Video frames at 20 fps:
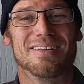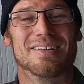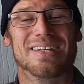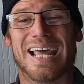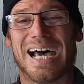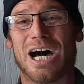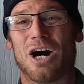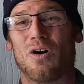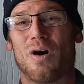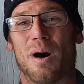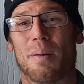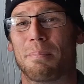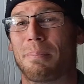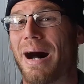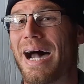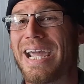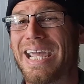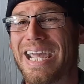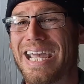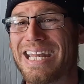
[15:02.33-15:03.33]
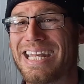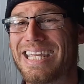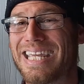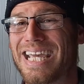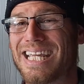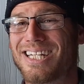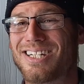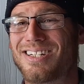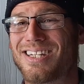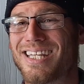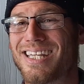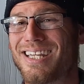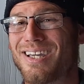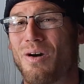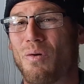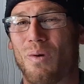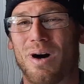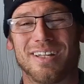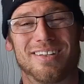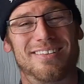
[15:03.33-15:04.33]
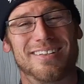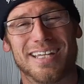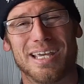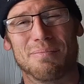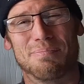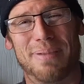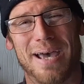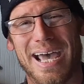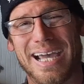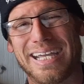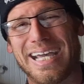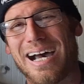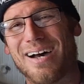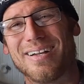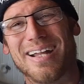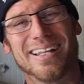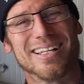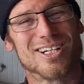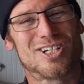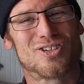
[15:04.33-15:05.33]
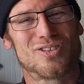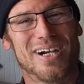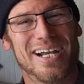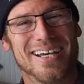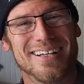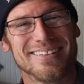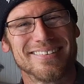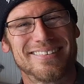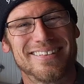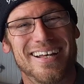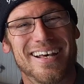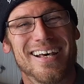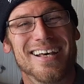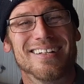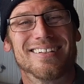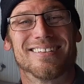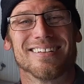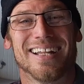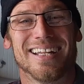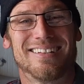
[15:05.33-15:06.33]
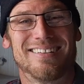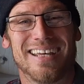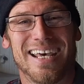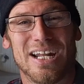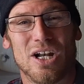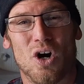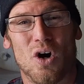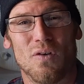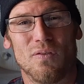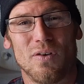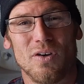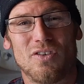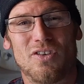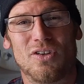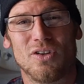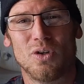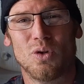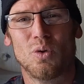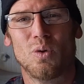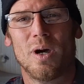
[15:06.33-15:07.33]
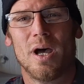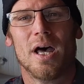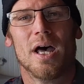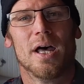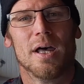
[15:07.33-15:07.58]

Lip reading: now my ADHD wants to get back out on the trails. So let's head over to,